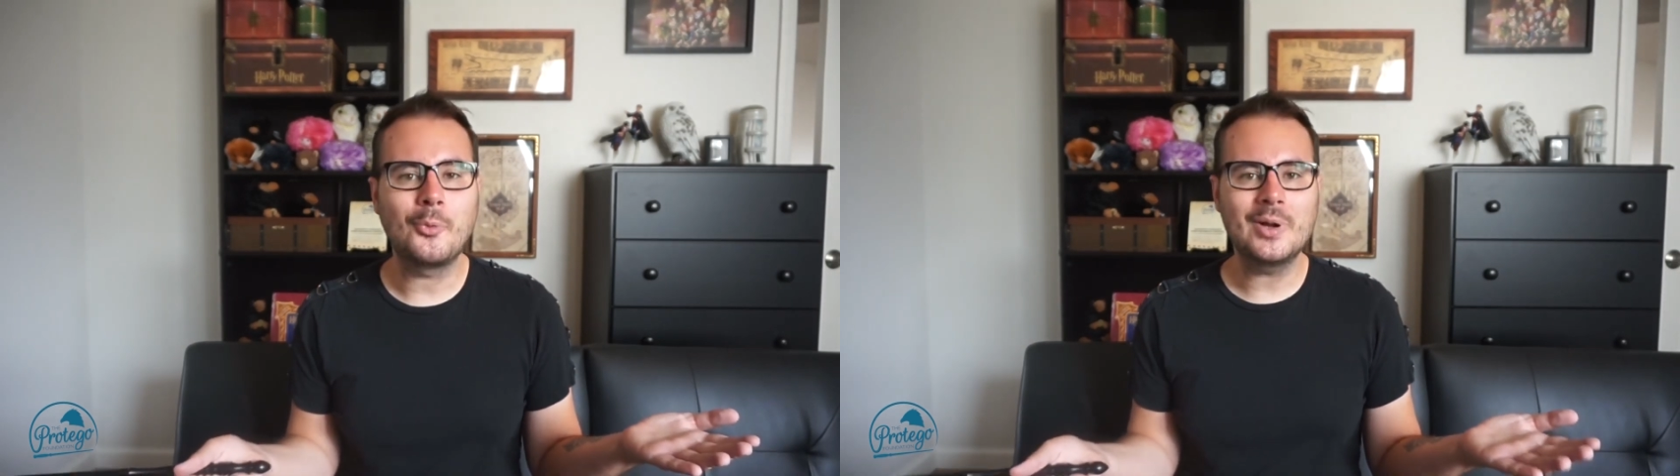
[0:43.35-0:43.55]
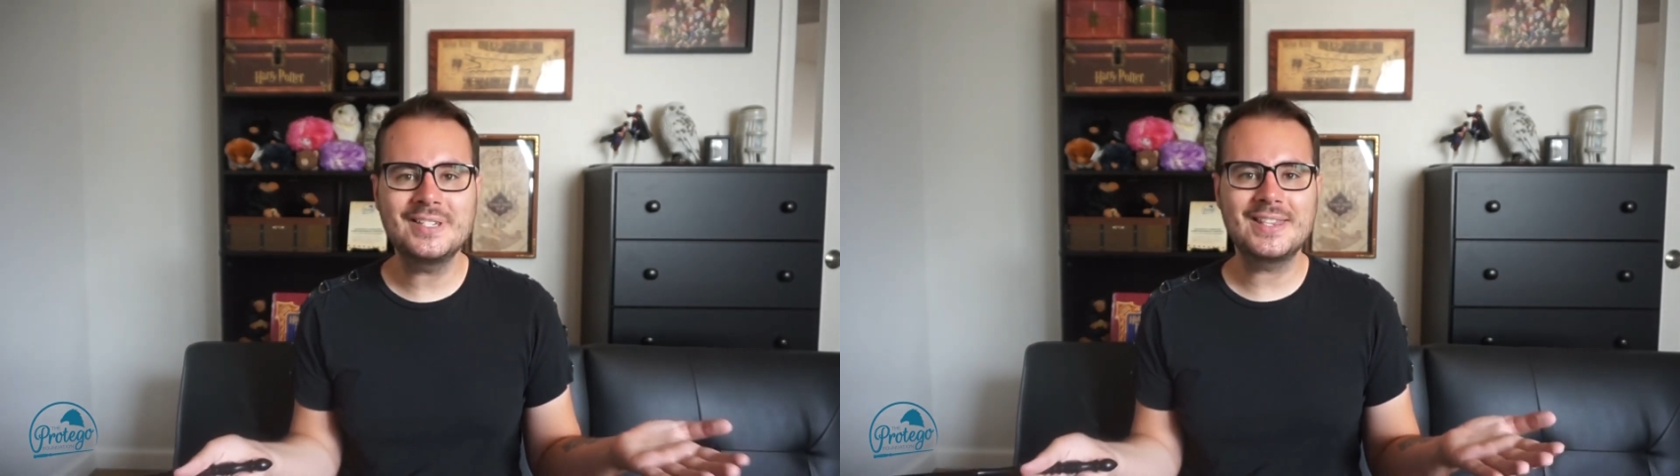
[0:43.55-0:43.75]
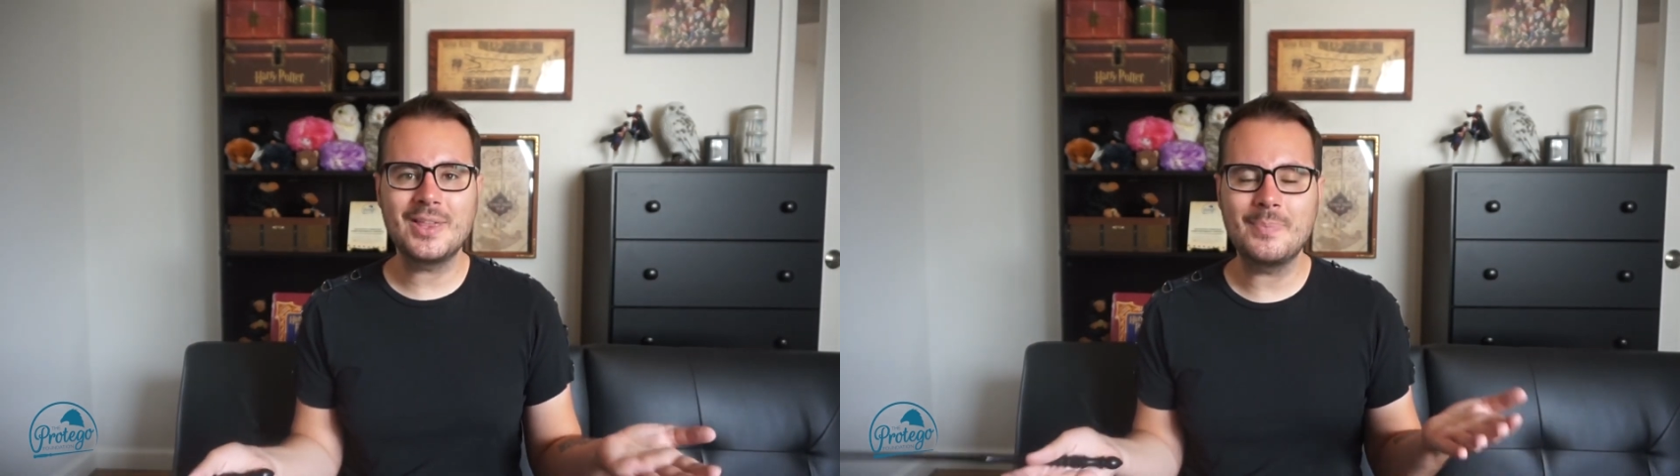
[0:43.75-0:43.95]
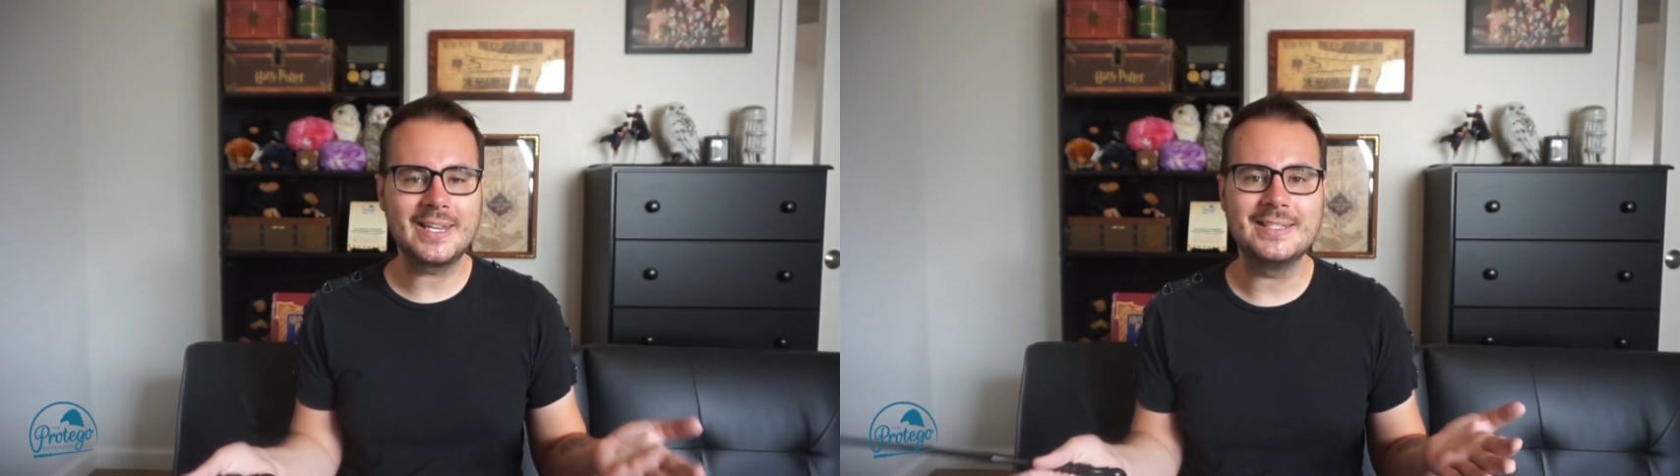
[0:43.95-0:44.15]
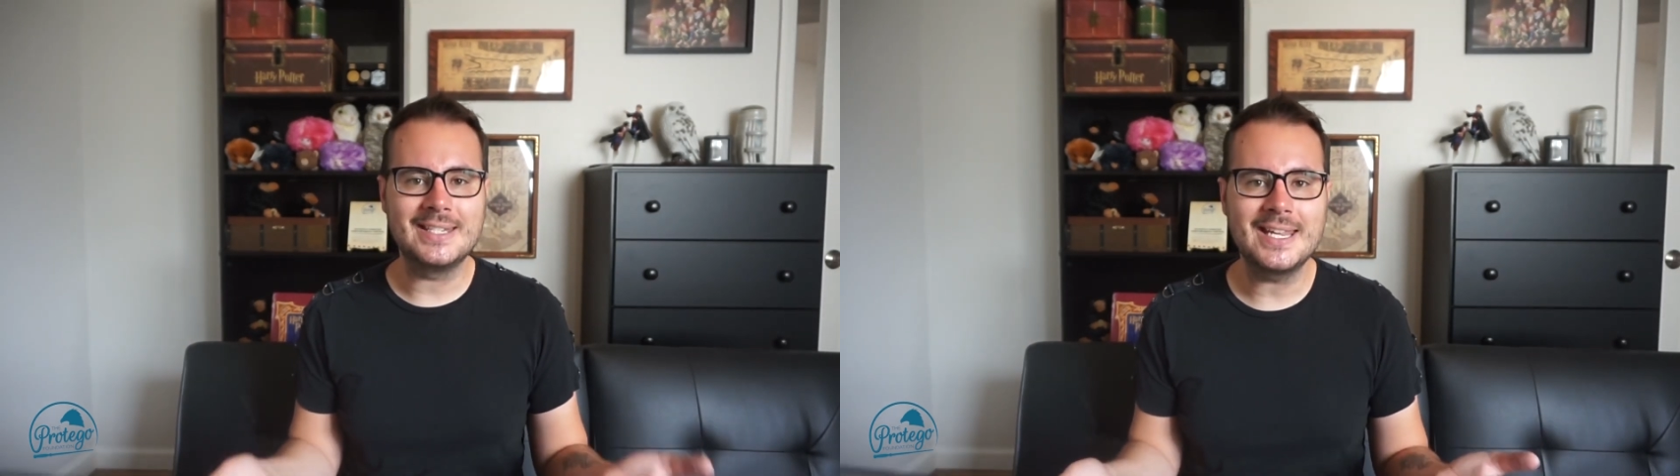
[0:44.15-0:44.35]
what's the
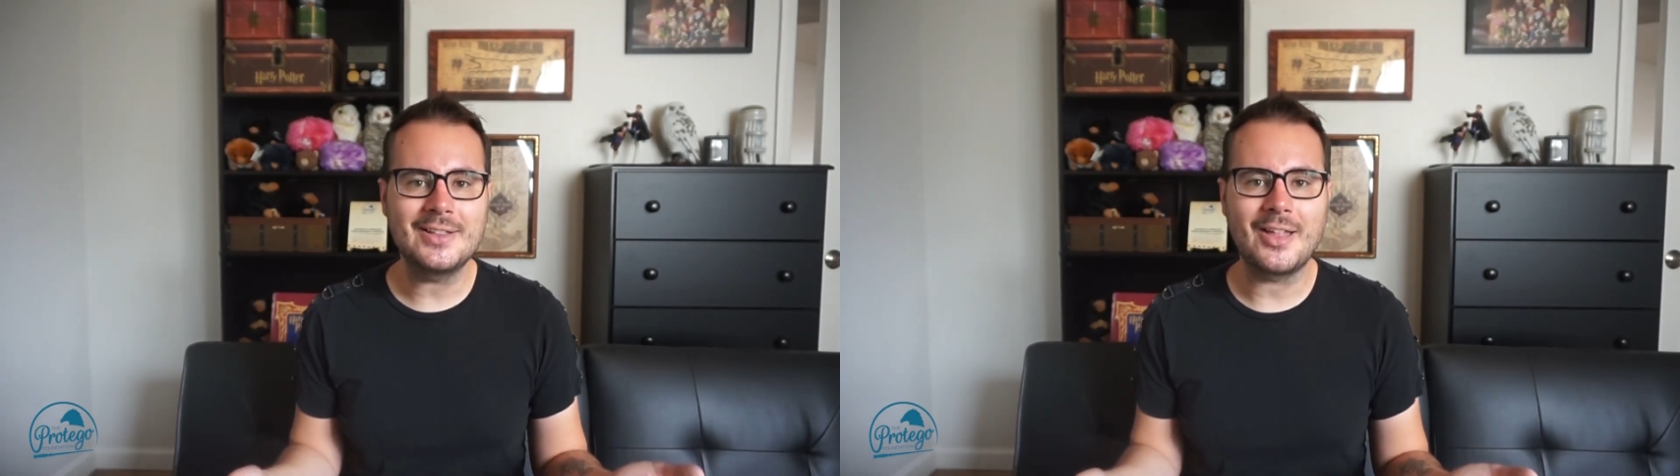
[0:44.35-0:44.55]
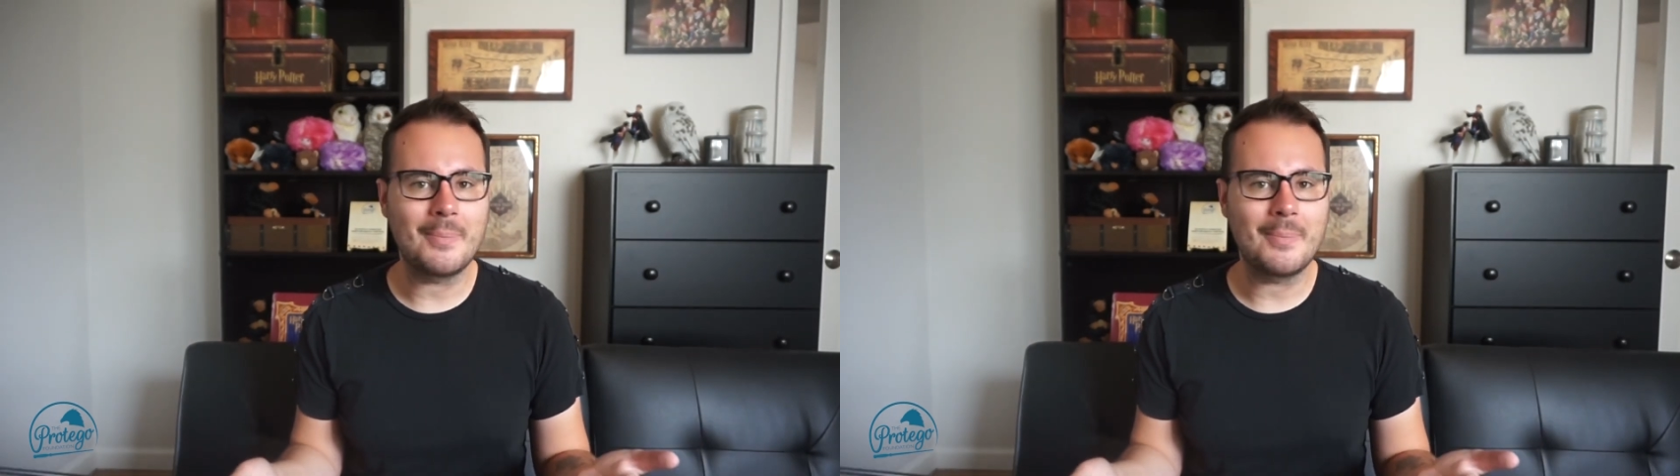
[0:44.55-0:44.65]
big deal